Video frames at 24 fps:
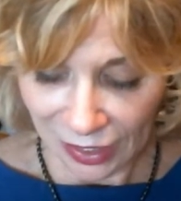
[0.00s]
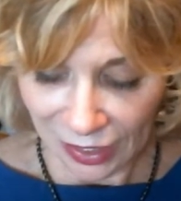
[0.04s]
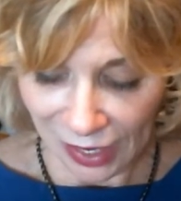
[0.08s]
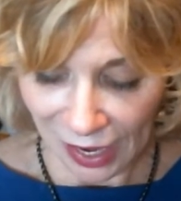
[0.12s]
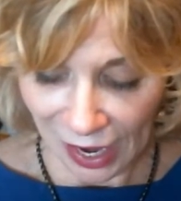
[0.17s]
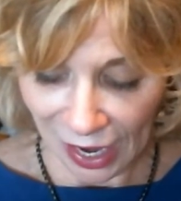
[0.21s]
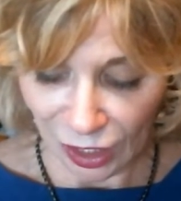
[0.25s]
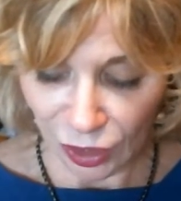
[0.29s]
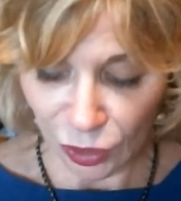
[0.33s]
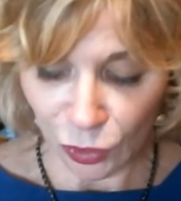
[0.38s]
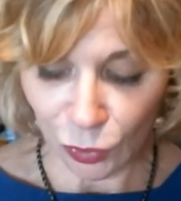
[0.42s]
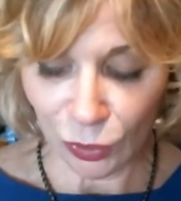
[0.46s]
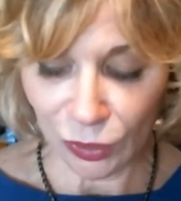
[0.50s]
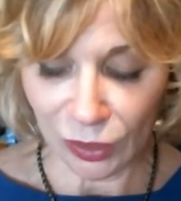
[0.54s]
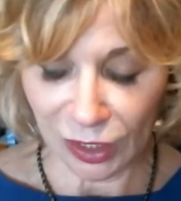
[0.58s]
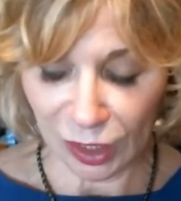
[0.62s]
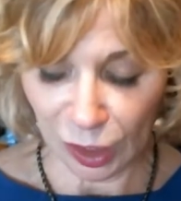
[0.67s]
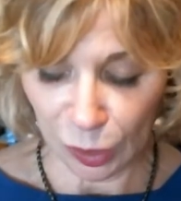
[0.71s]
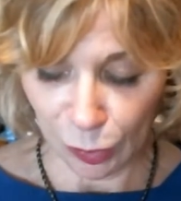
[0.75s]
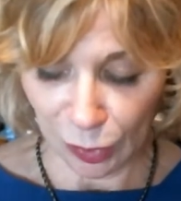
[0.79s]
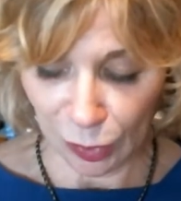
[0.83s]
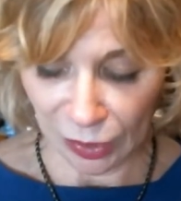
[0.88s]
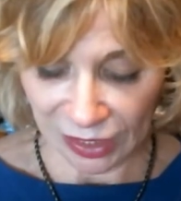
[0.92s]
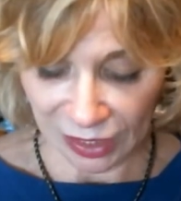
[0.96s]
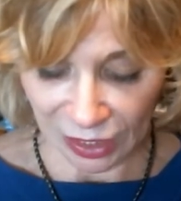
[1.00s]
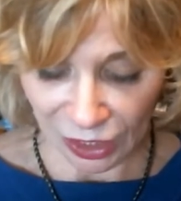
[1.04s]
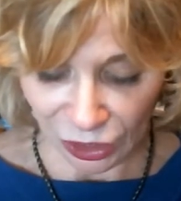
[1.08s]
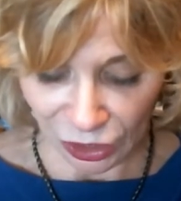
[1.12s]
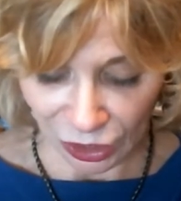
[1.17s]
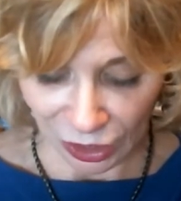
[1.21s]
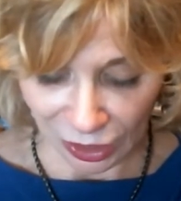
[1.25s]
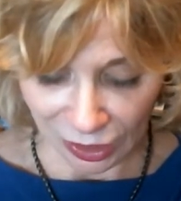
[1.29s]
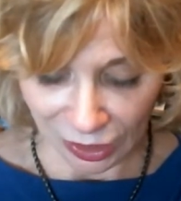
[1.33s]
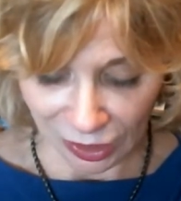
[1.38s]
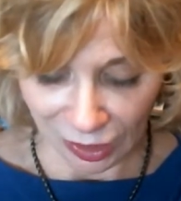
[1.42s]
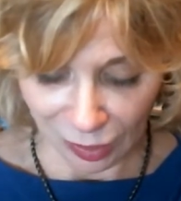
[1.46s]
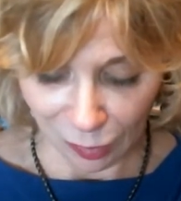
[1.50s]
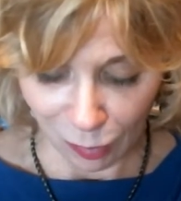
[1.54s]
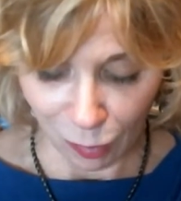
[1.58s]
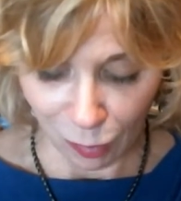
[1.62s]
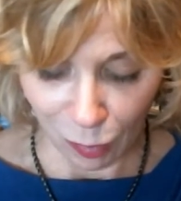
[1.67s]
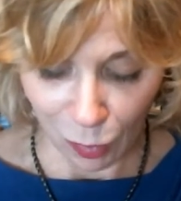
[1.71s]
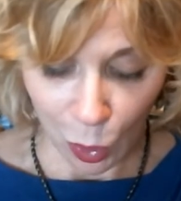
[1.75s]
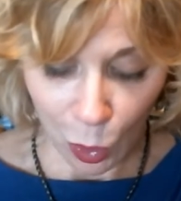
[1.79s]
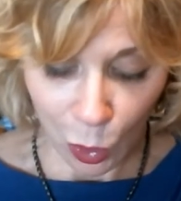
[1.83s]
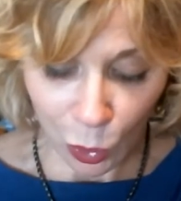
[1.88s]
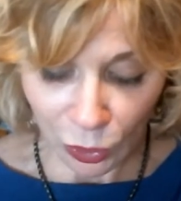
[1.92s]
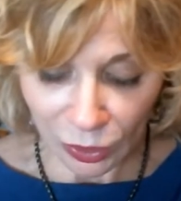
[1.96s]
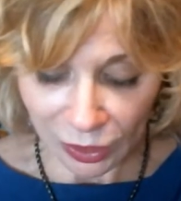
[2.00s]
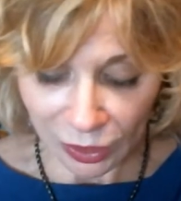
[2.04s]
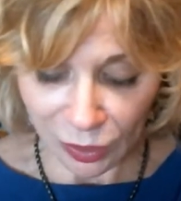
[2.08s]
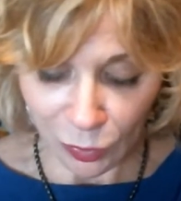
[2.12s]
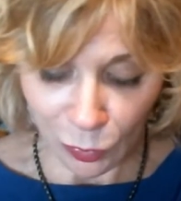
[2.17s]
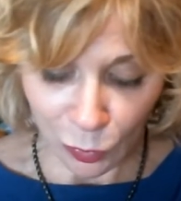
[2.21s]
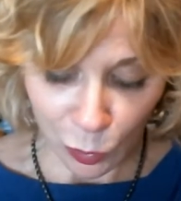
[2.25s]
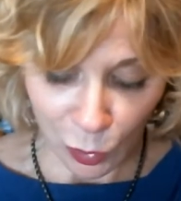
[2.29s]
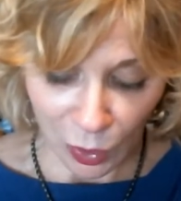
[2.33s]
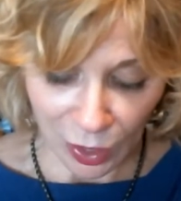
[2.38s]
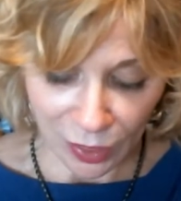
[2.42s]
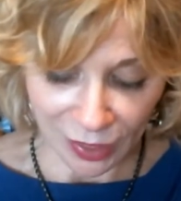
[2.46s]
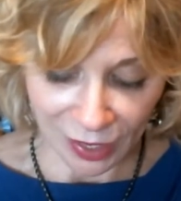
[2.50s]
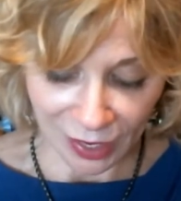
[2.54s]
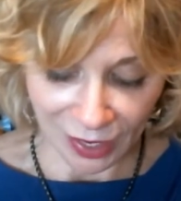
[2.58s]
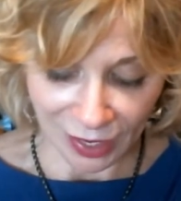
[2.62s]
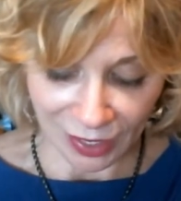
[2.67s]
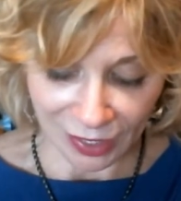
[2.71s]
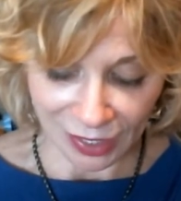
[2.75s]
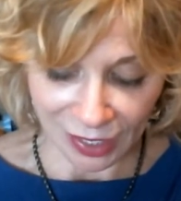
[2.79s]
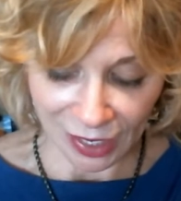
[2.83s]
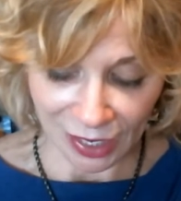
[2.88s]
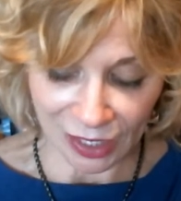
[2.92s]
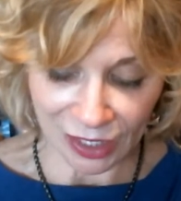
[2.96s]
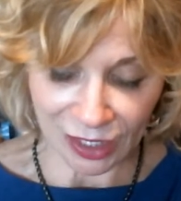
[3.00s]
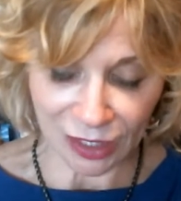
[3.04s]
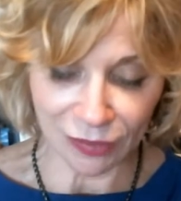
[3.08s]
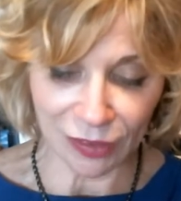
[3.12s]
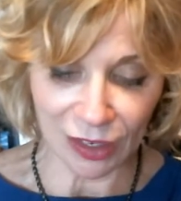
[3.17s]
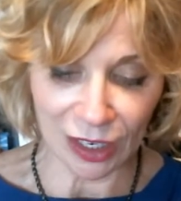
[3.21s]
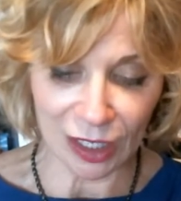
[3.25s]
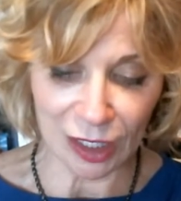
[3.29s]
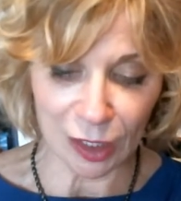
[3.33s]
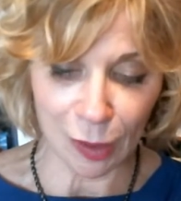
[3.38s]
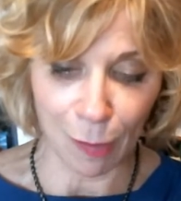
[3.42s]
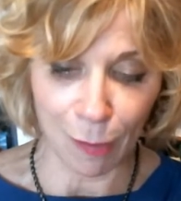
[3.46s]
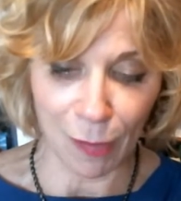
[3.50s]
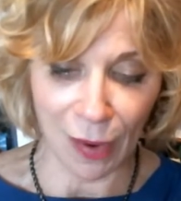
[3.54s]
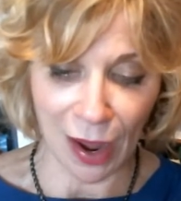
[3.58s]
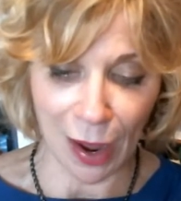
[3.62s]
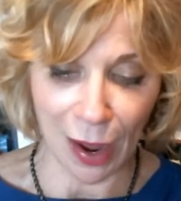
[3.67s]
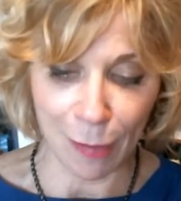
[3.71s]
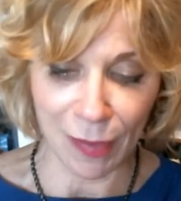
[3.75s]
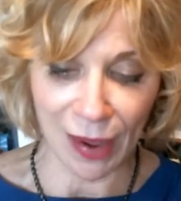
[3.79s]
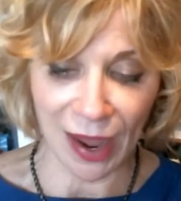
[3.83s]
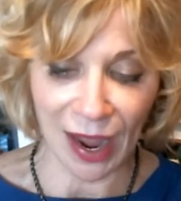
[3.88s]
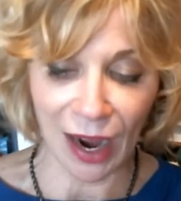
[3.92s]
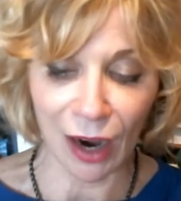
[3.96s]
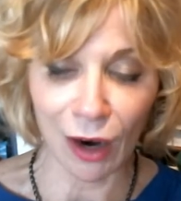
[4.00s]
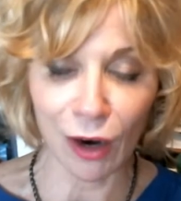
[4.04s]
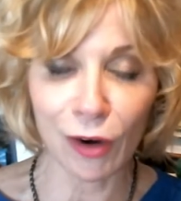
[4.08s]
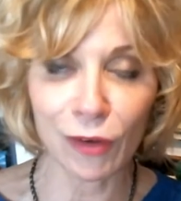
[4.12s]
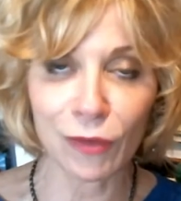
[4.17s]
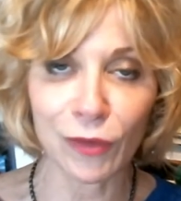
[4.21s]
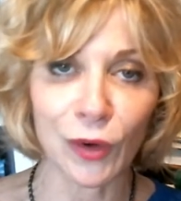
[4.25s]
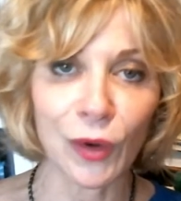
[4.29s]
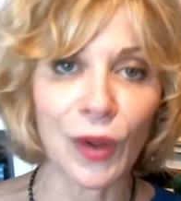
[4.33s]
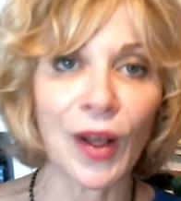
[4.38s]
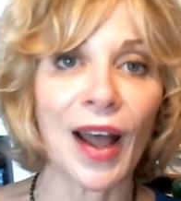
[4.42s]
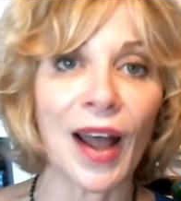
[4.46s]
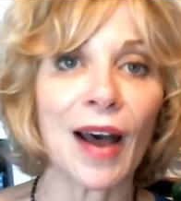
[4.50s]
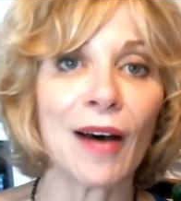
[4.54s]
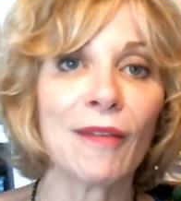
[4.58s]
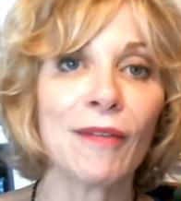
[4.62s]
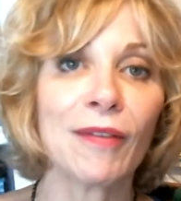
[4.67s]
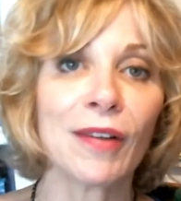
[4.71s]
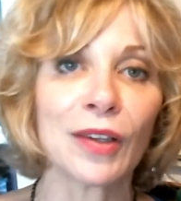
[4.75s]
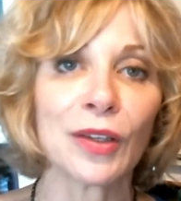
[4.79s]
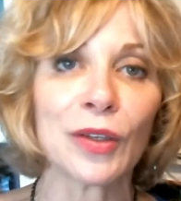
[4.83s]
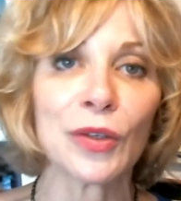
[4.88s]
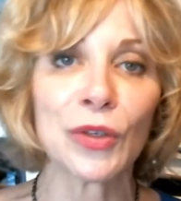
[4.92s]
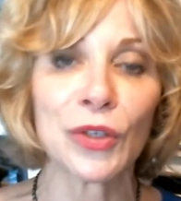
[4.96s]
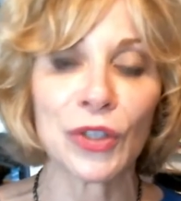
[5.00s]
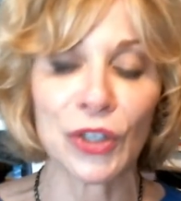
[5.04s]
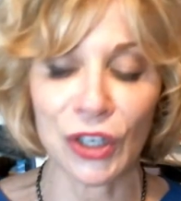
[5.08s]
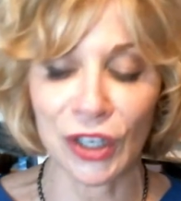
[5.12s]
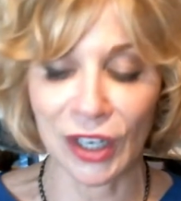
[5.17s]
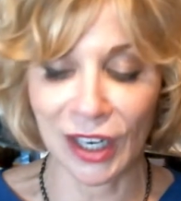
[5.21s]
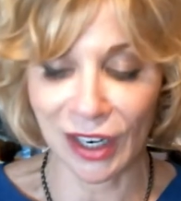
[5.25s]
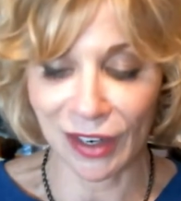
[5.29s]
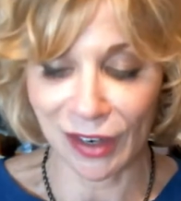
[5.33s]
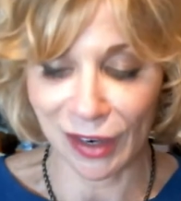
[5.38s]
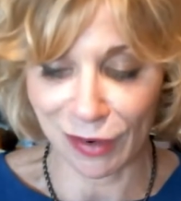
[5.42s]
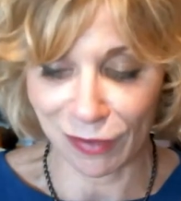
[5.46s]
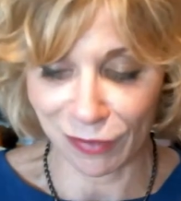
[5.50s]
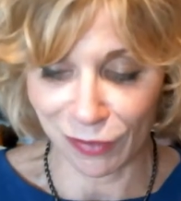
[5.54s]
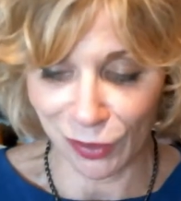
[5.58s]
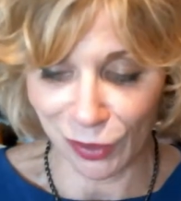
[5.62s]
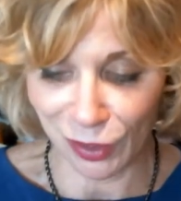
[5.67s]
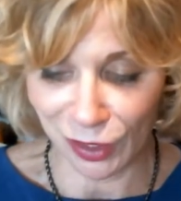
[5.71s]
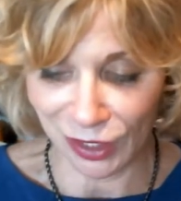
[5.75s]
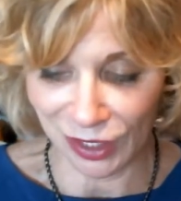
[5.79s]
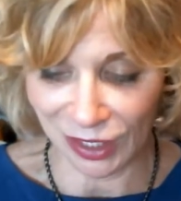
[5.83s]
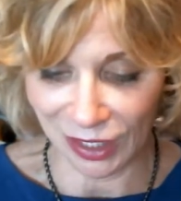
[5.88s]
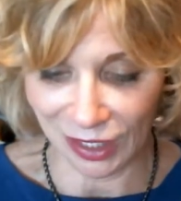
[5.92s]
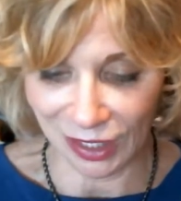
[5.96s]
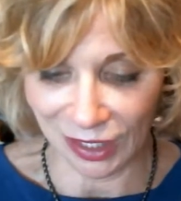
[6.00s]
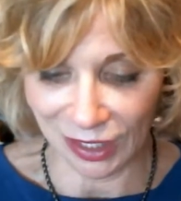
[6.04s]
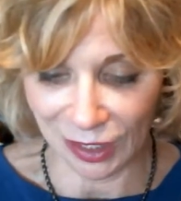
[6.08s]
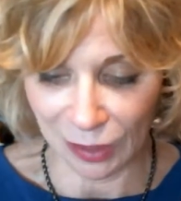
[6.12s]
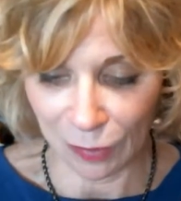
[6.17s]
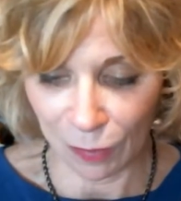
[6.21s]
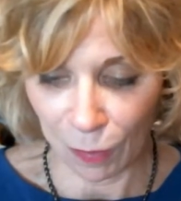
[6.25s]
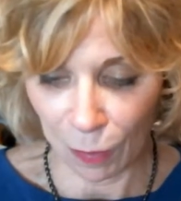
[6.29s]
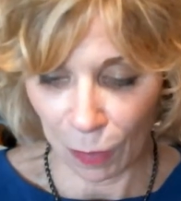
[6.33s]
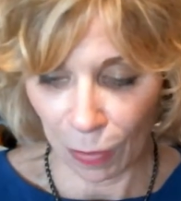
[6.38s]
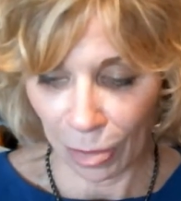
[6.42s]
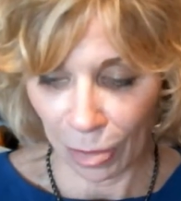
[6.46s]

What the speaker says: natural dispositions, molded within each of us by powerful evolutionary forces.